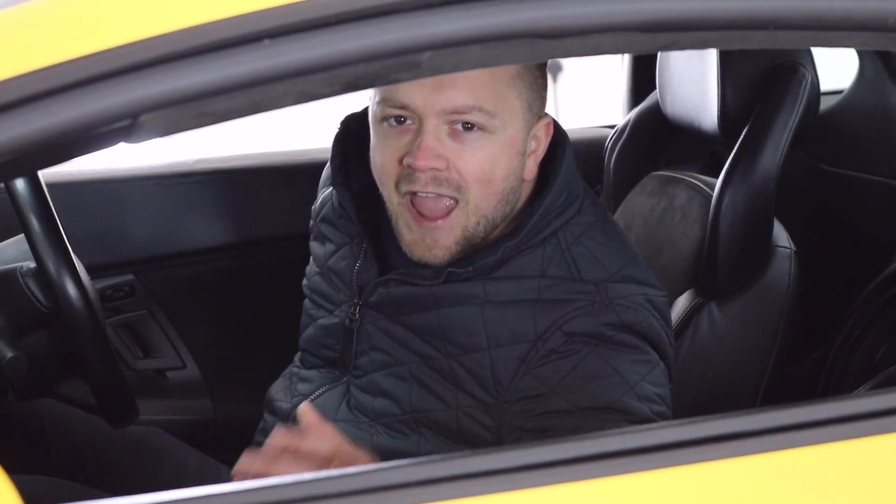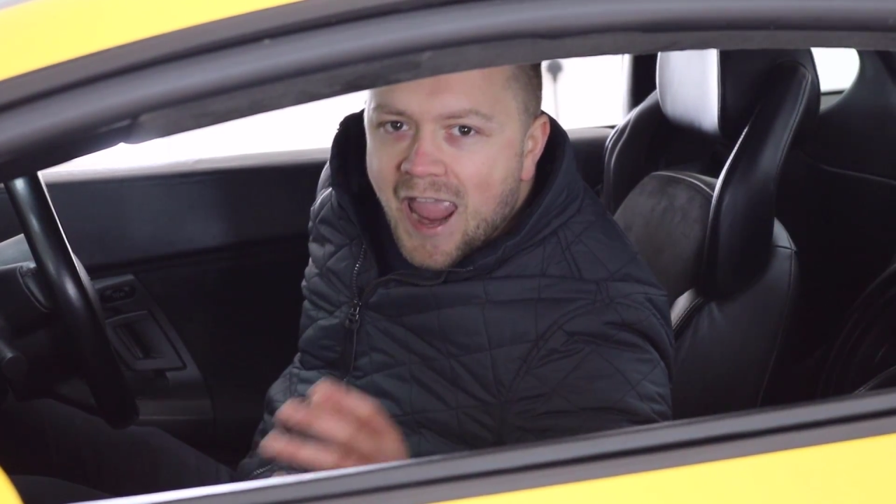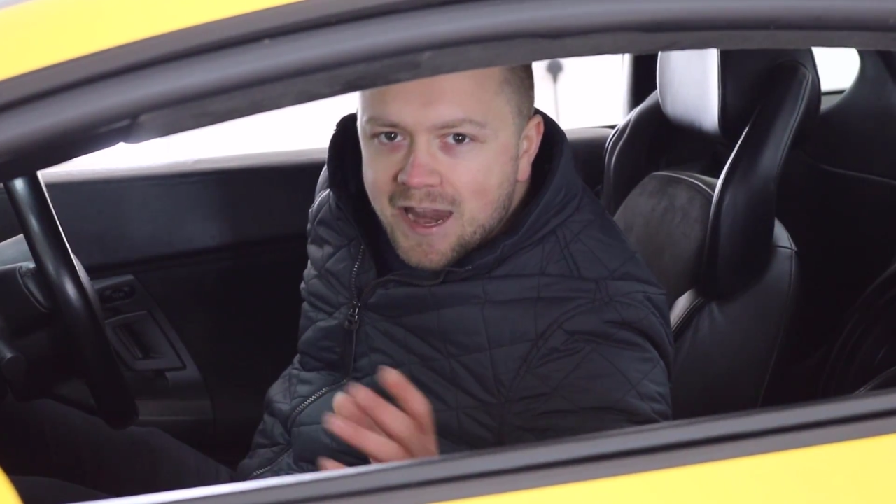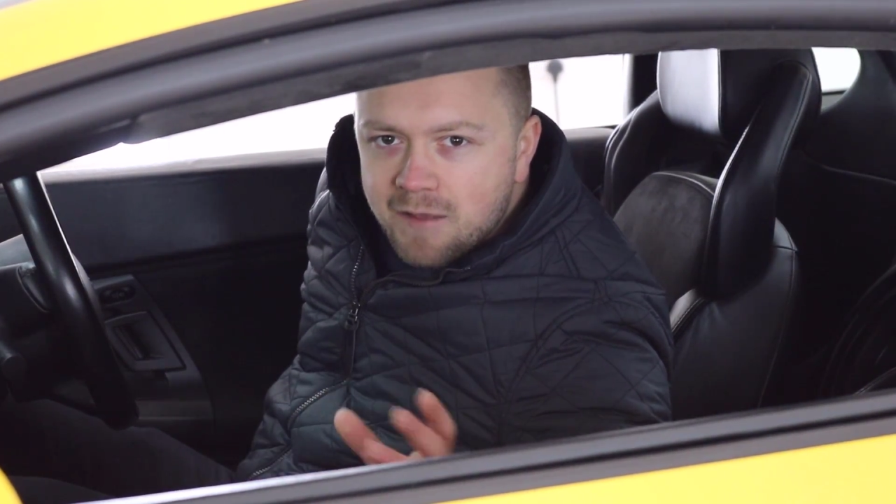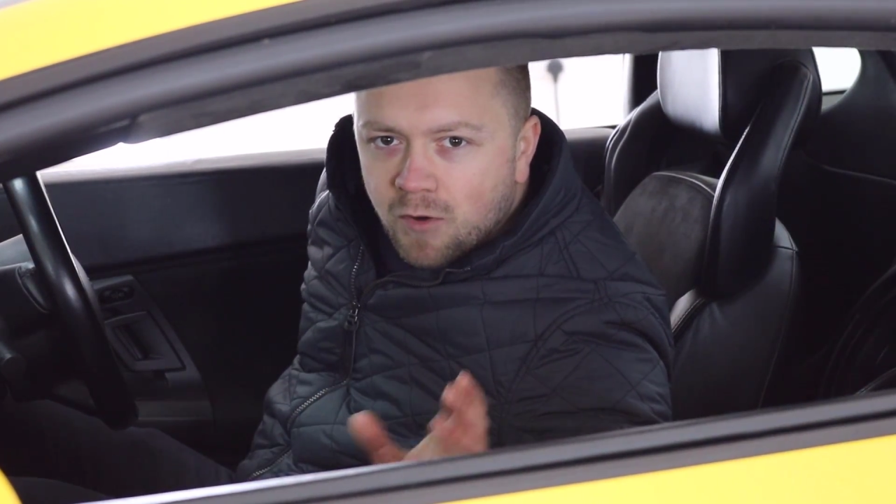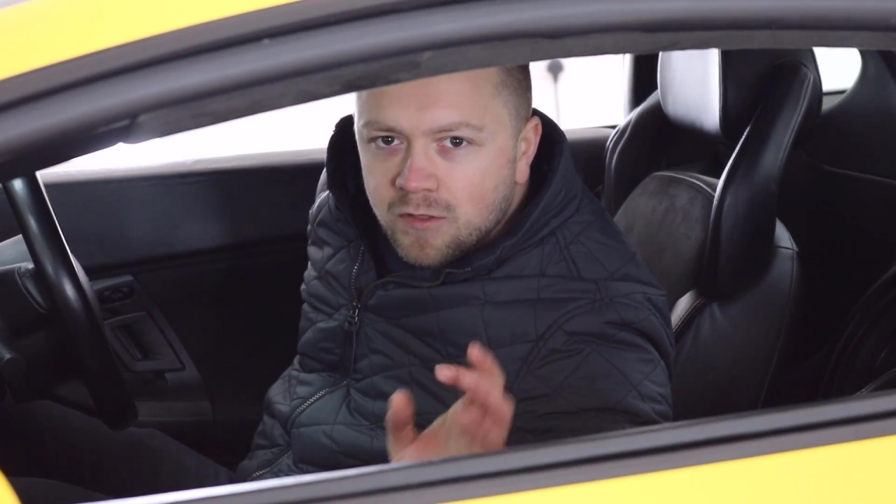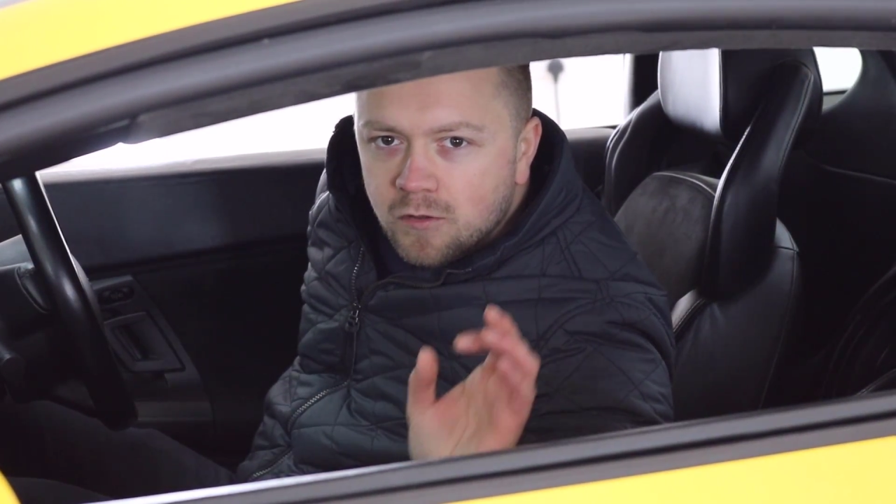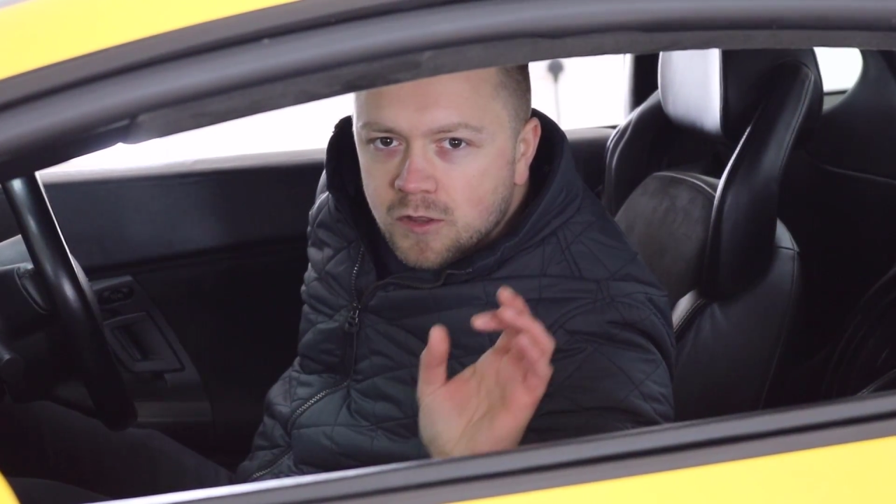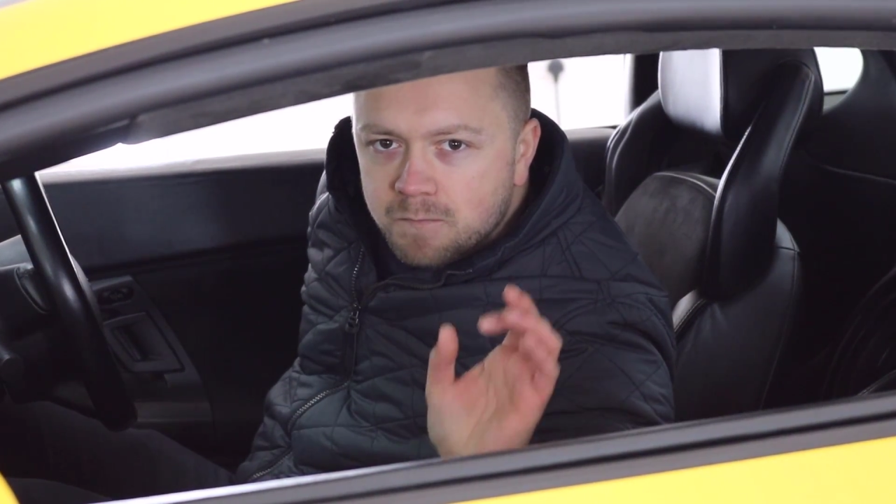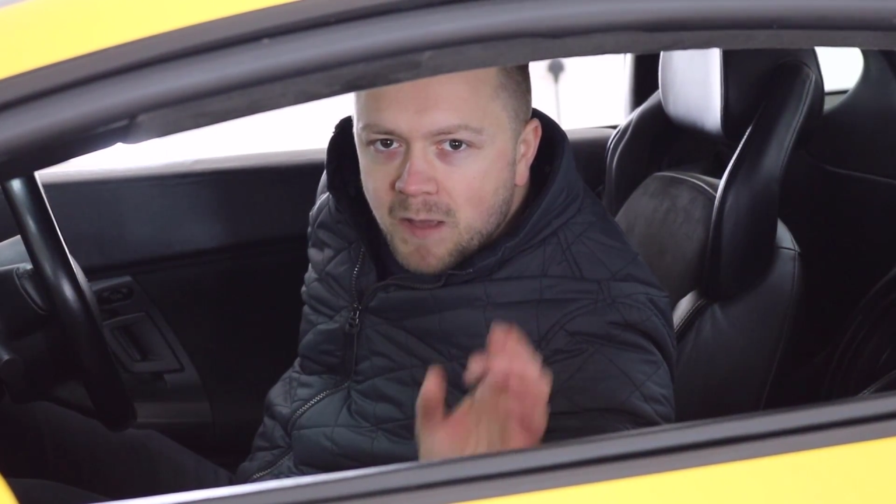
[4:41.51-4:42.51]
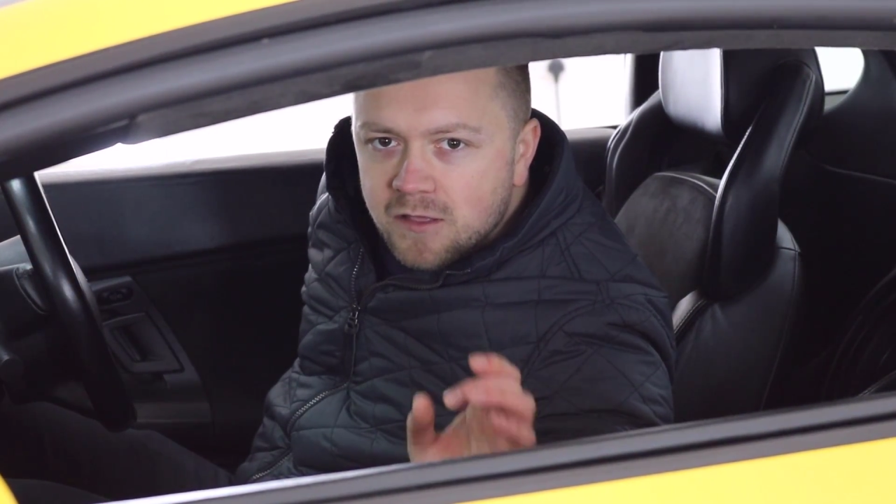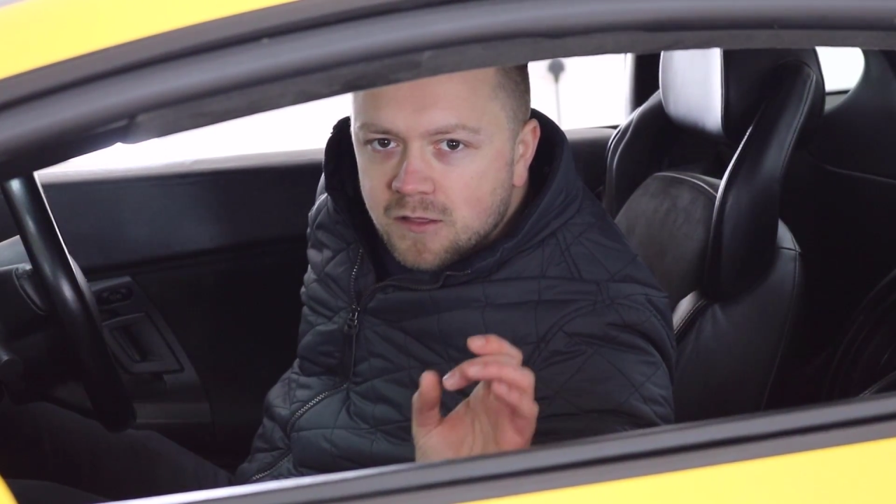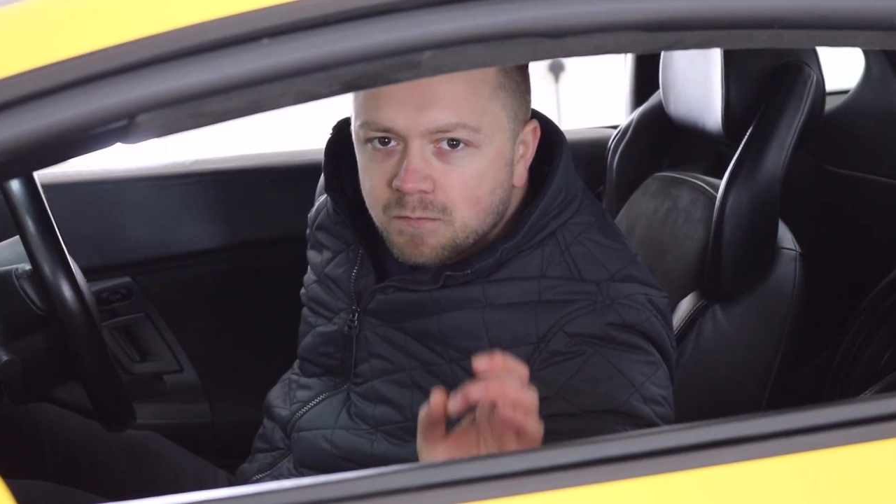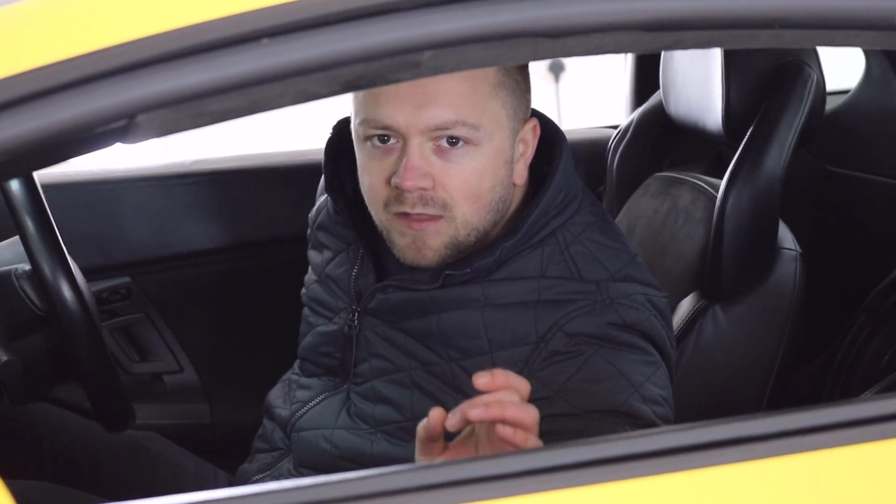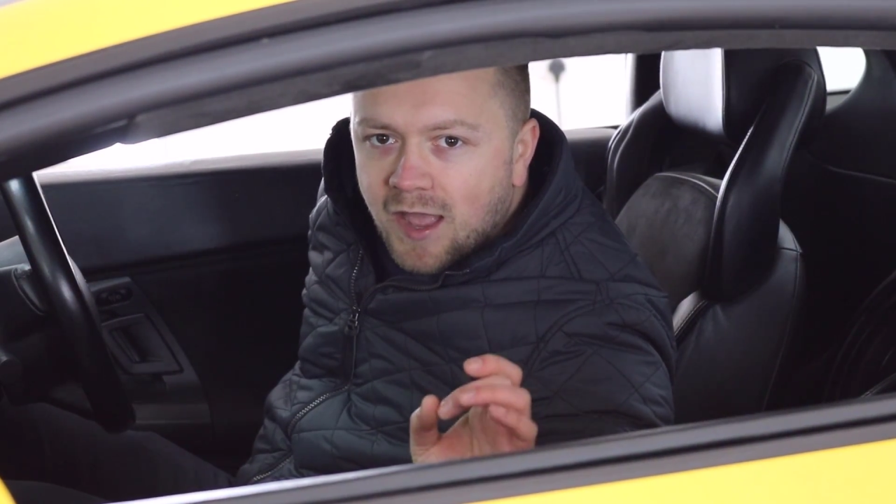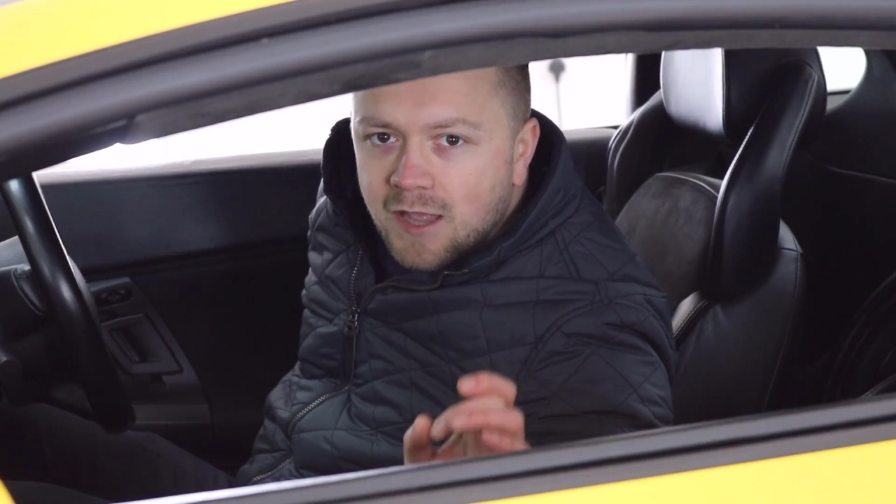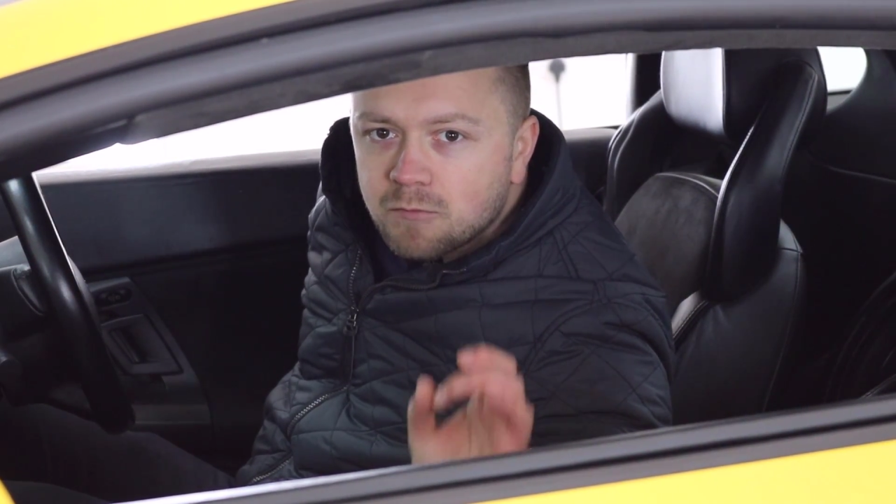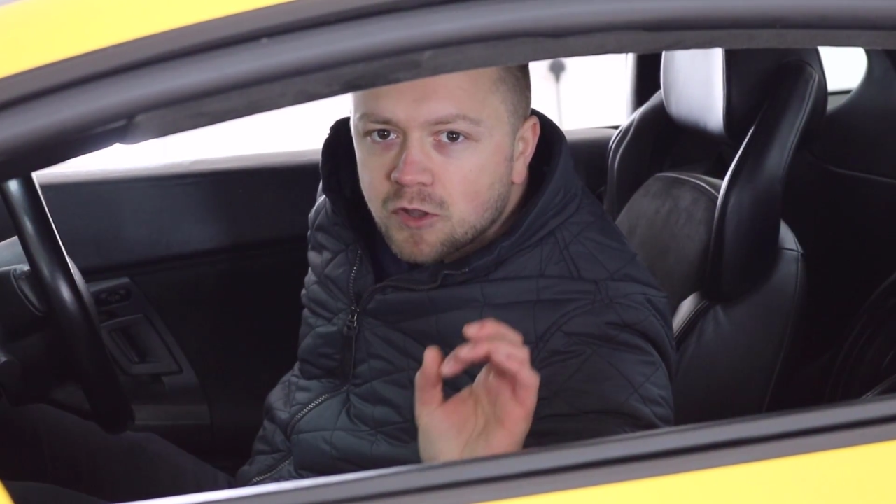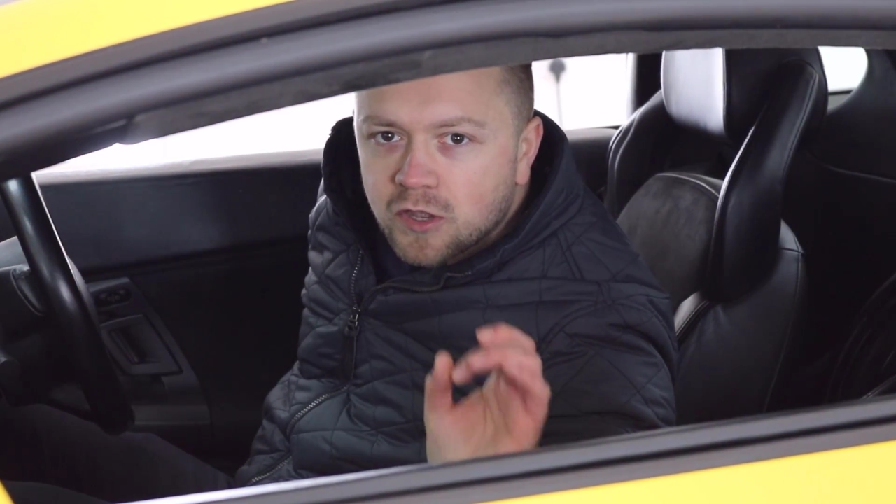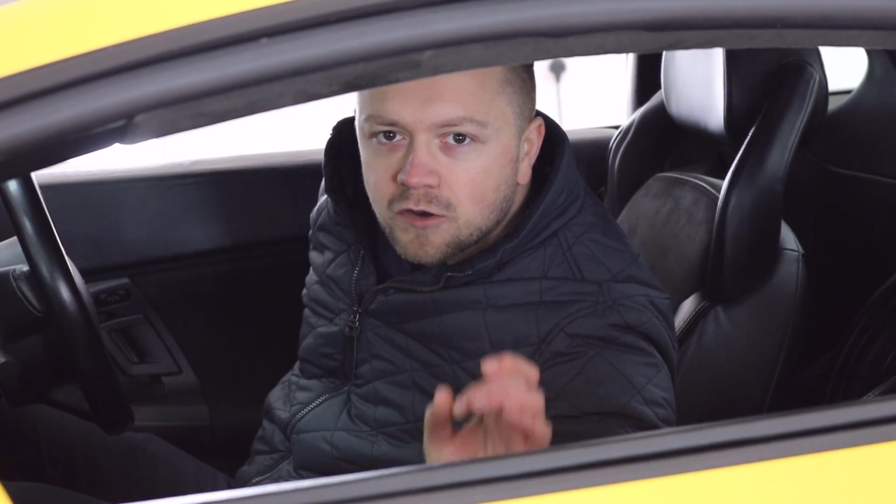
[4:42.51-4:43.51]
Anyone who's spent some
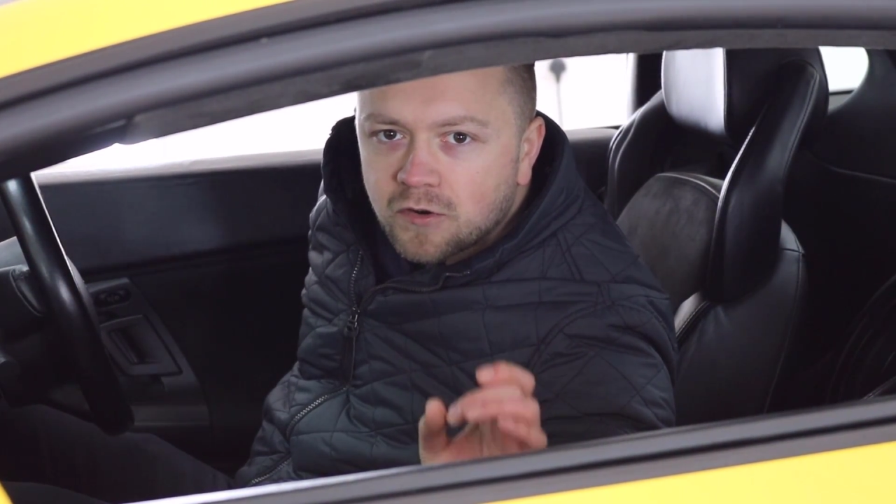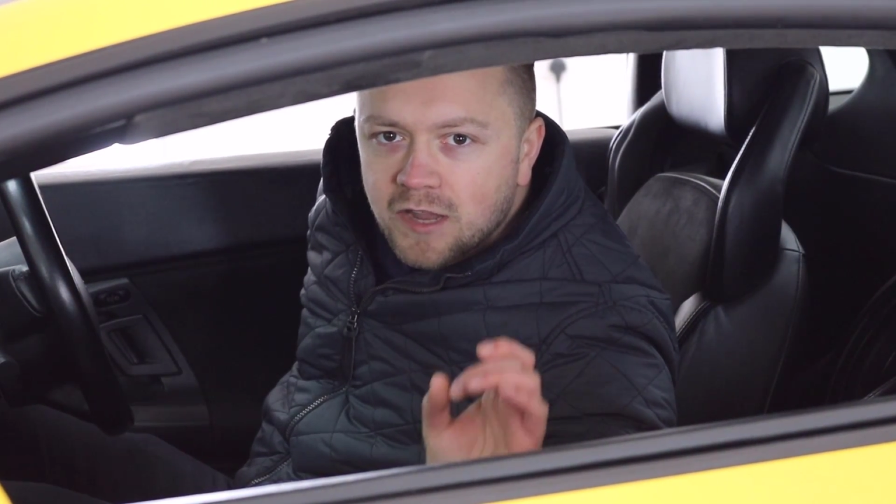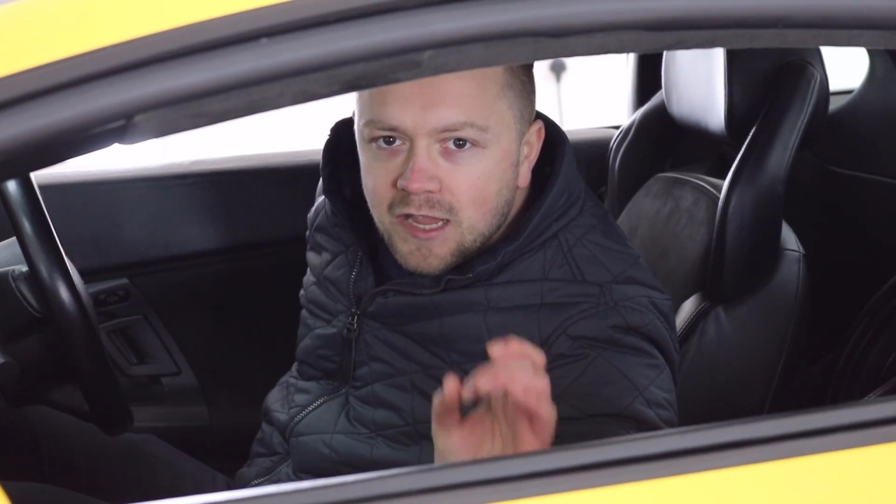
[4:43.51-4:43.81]
time looking on